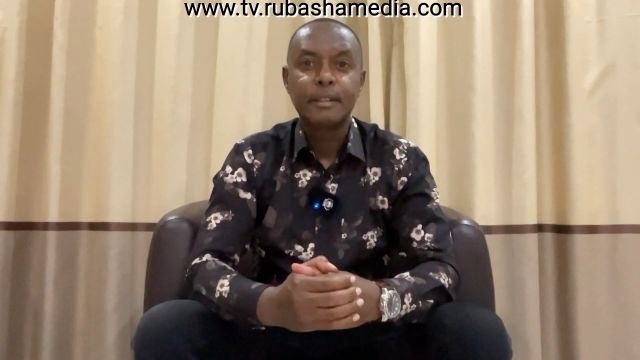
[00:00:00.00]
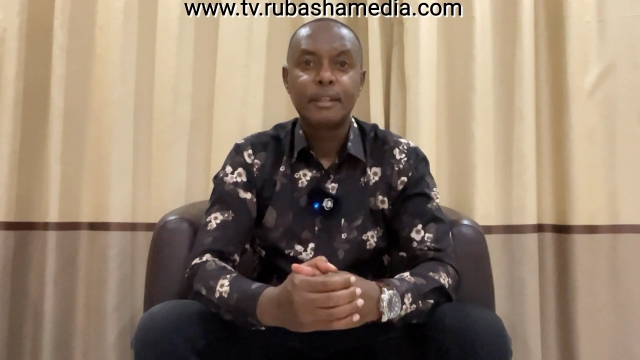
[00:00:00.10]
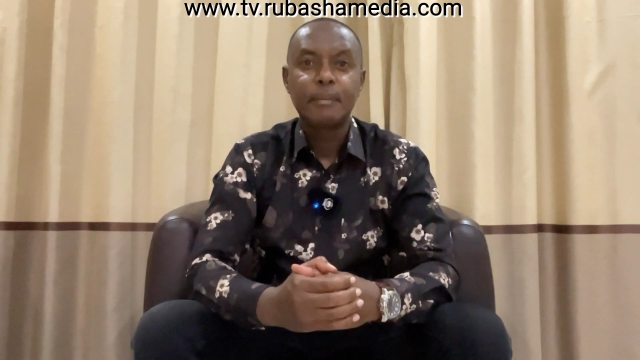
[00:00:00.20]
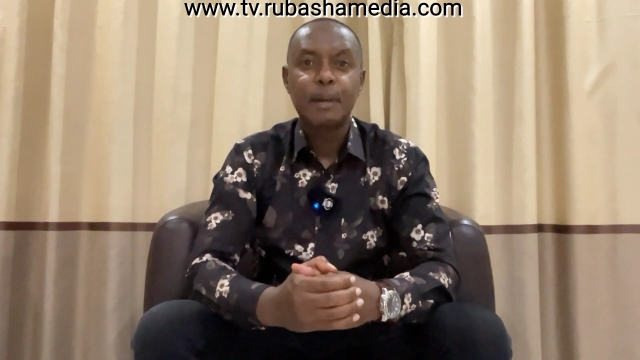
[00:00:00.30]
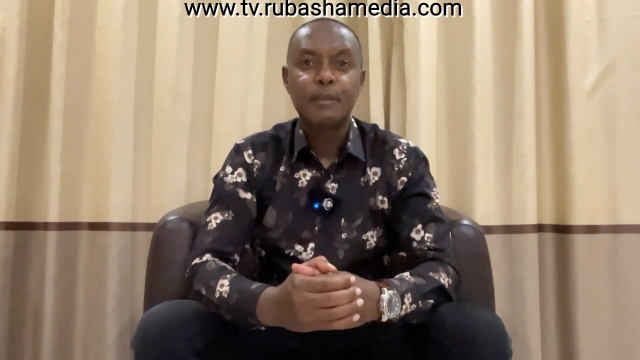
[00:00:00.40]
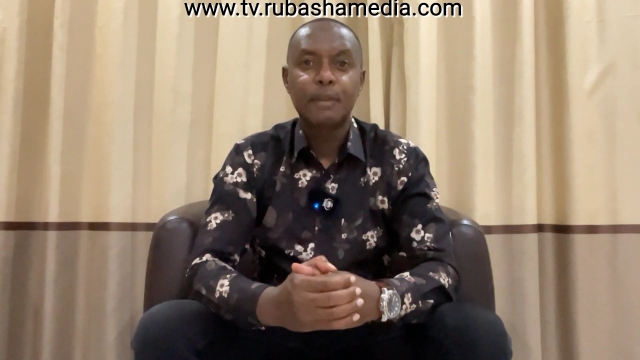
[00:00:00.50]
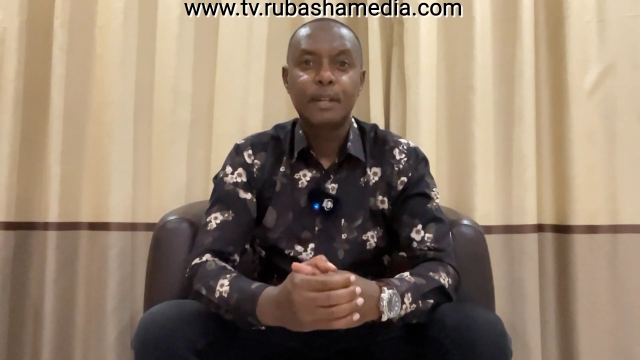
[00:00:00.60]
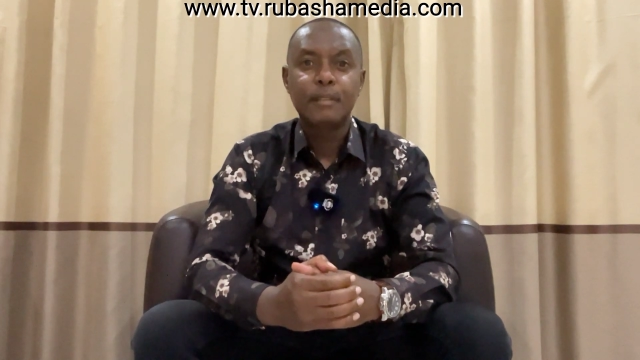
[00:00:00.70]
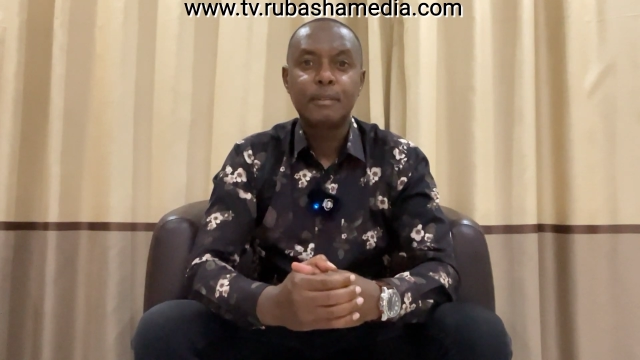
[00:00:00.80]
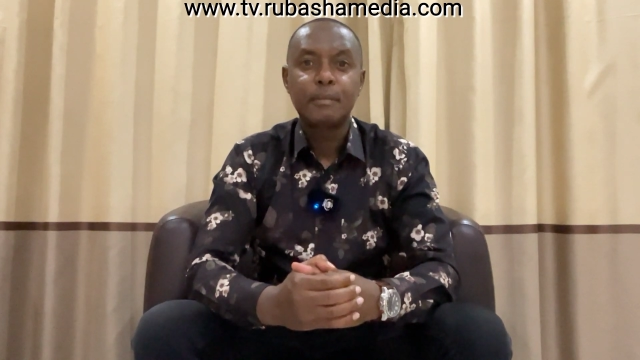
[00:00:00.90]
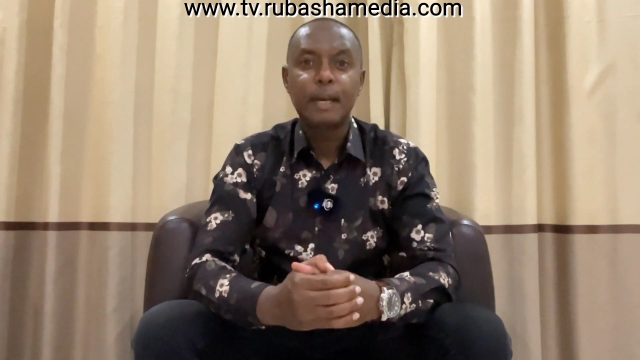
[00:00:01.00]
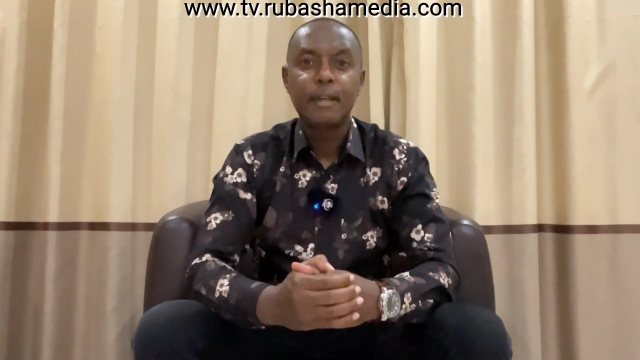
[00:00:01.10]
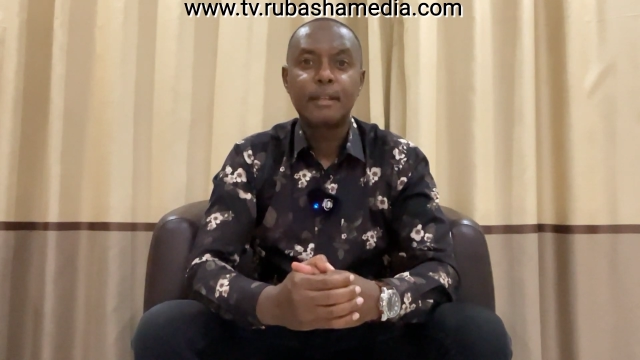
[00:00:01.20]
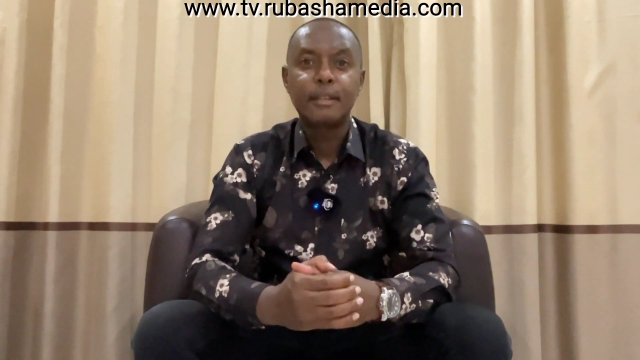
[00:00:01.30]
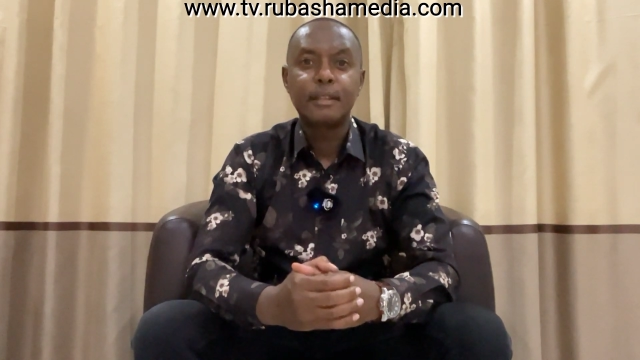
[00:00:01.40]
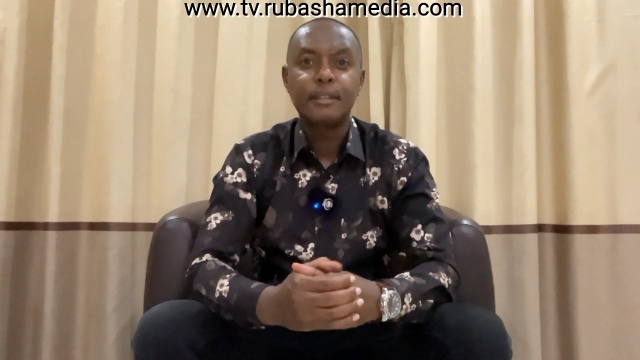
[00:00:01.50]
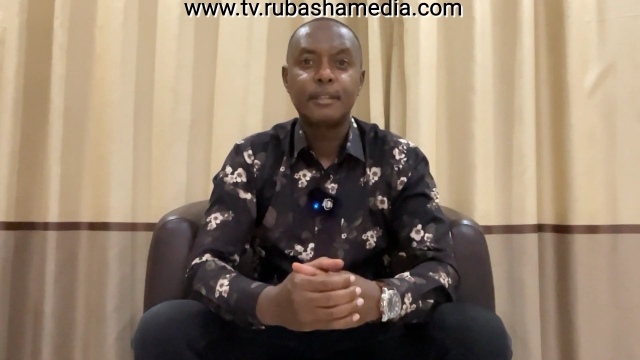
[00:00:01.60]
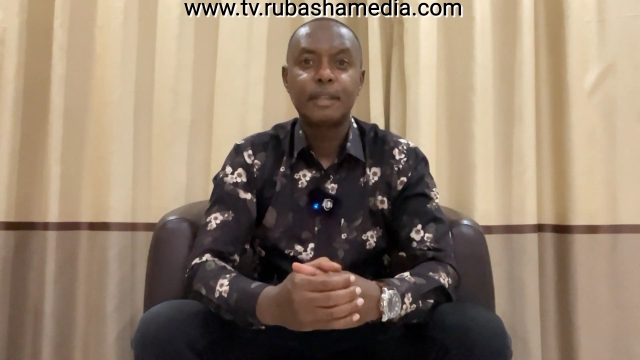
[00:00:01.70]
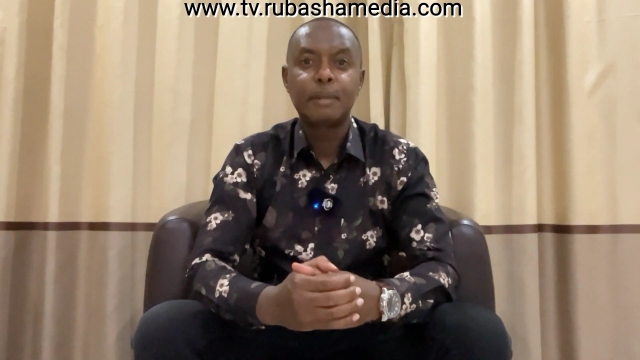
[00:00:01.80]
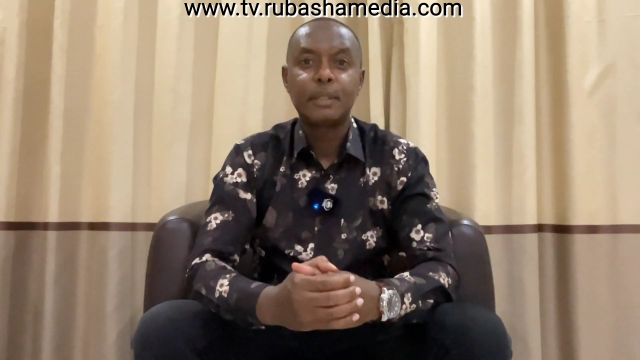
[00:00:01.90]
in my friends' mind, the
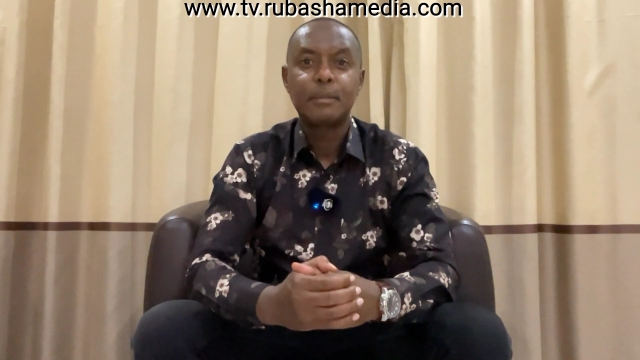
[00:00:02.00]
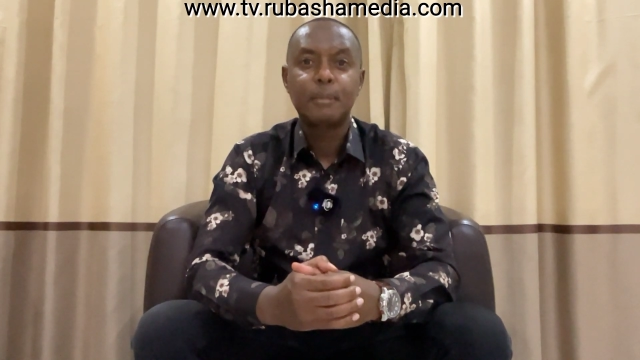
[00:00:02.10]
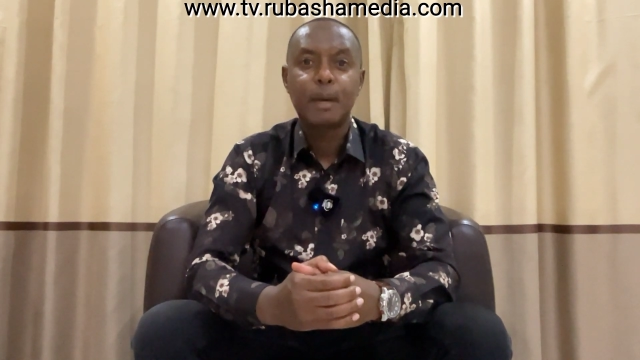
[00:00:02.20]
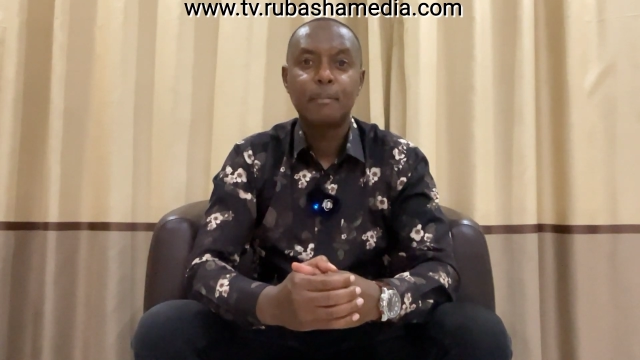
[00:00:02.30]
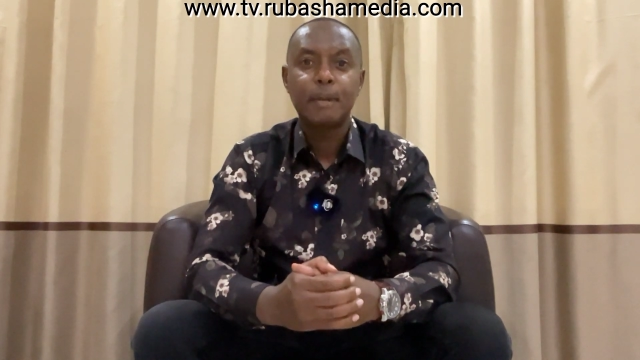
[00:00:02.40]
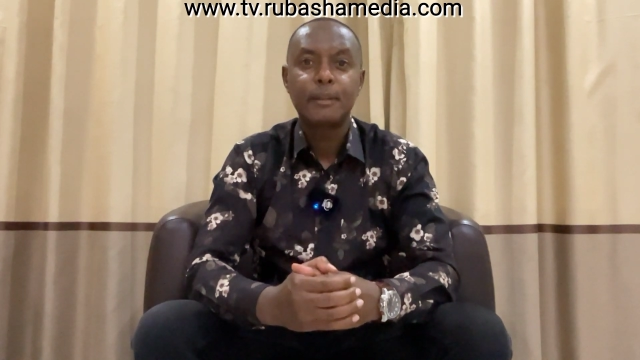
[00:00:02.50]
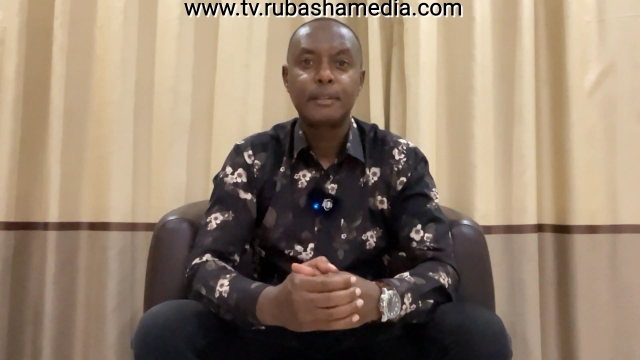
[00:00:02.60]
same as my mind.